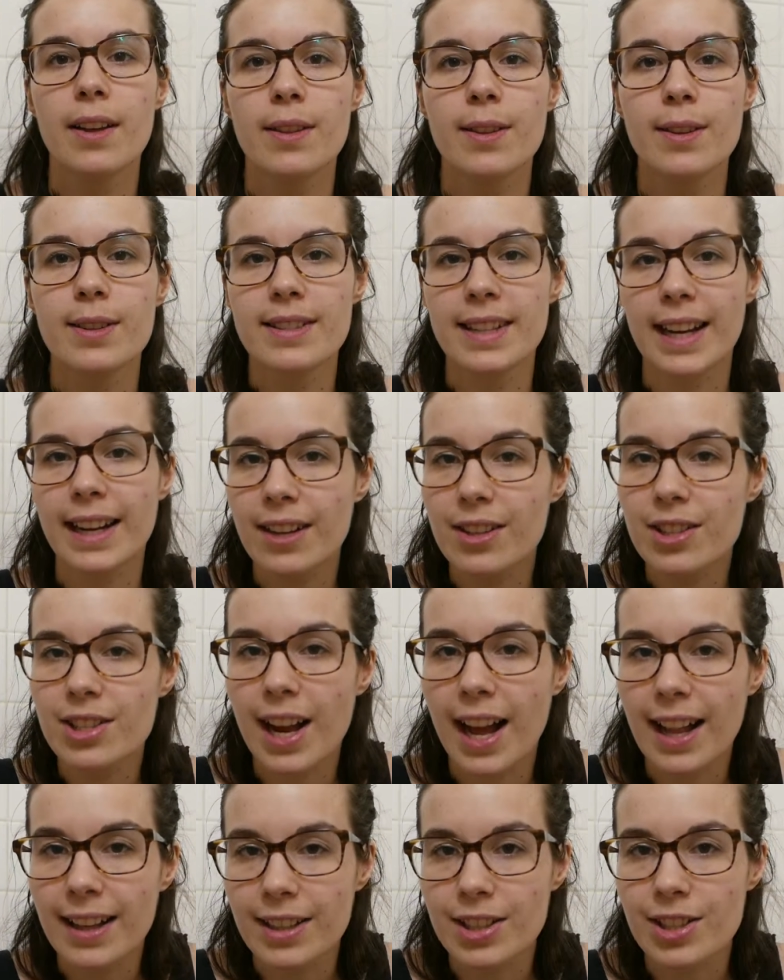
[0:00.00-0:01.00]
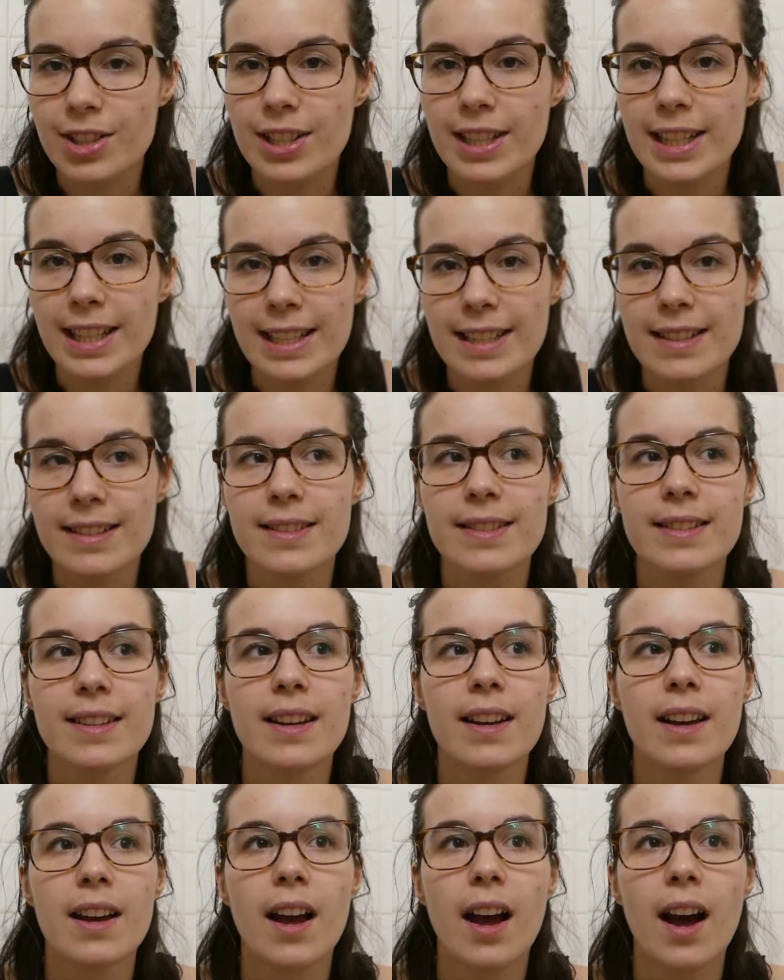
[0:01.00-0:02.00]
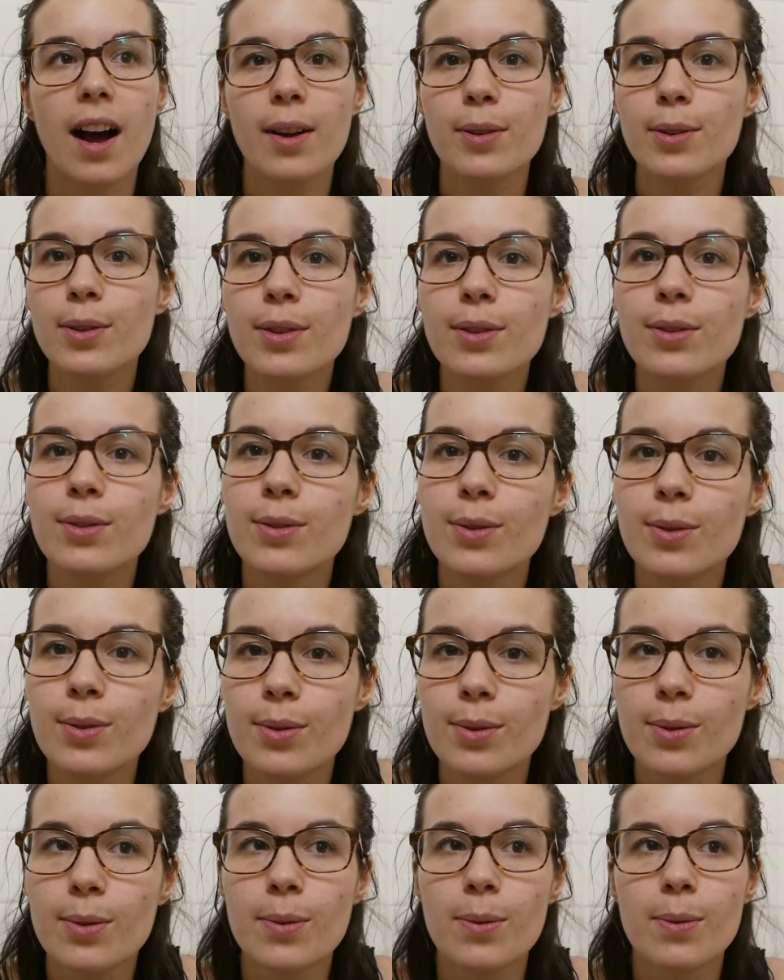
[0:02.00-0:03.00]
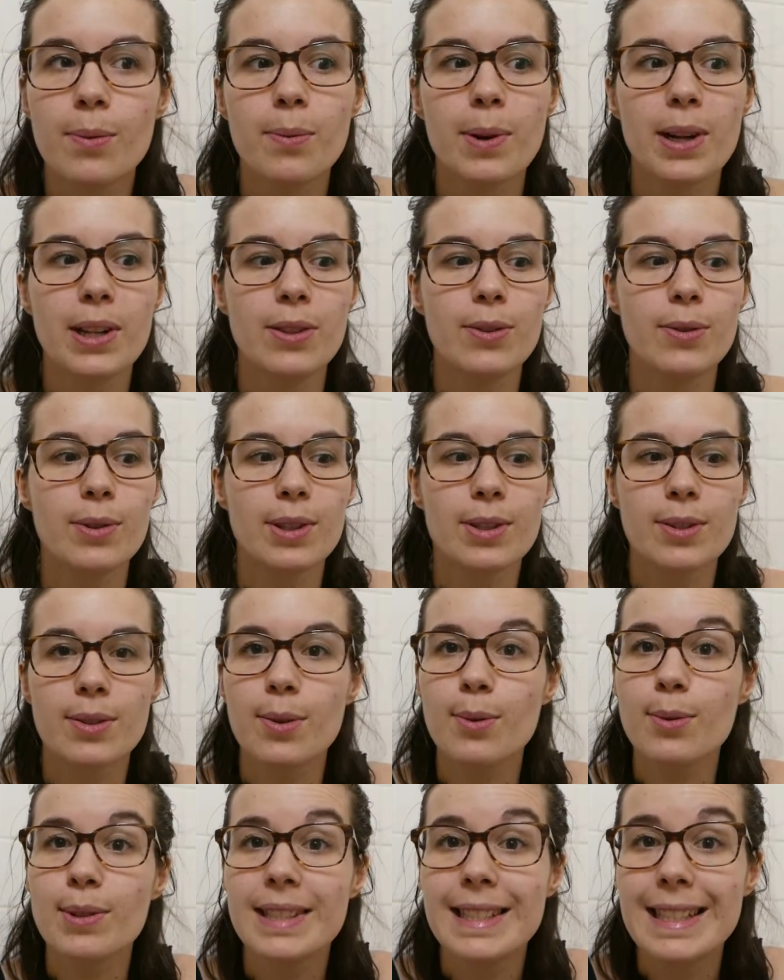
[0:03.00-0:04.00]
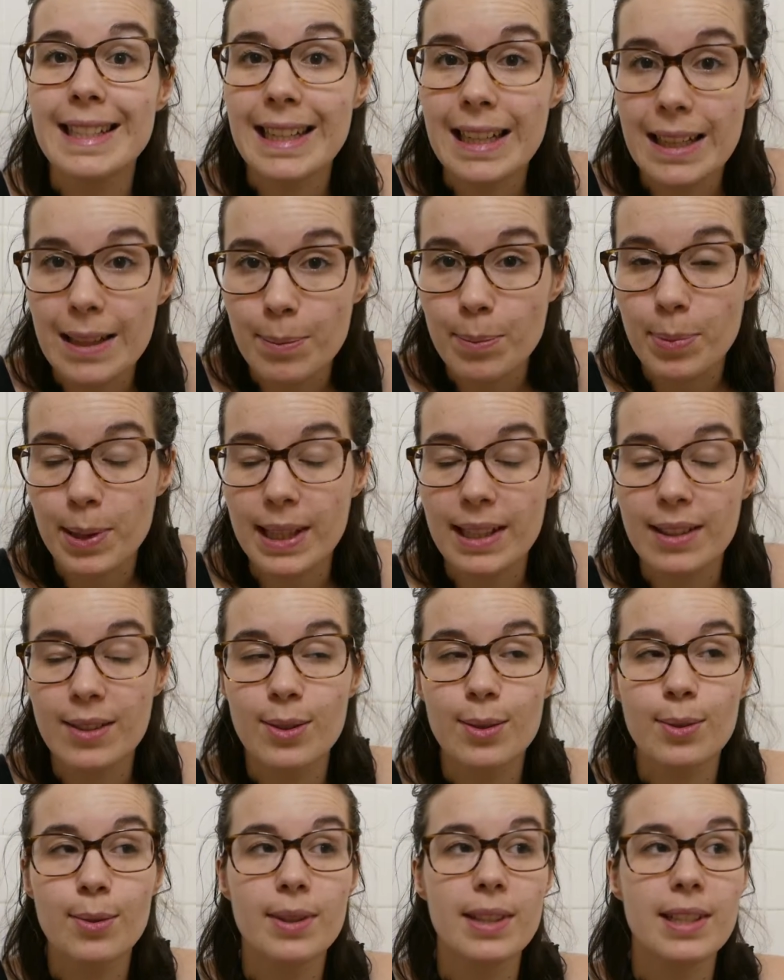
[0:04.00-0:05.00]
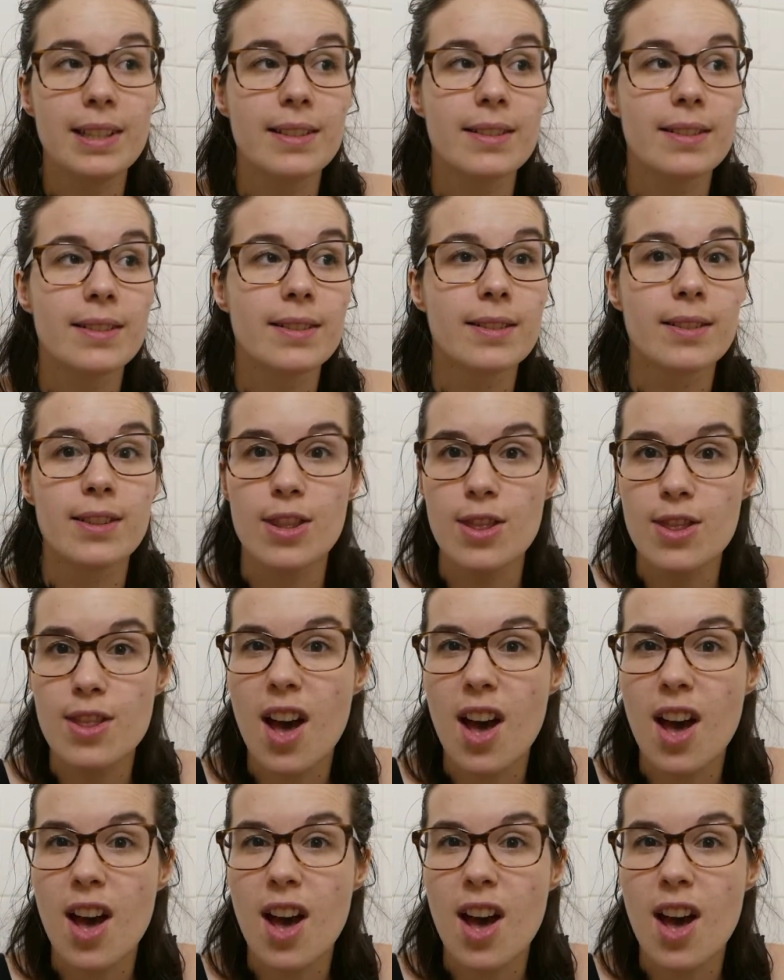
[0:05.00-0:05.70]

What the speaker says: The second challenge is, how do you do when you're so deep into this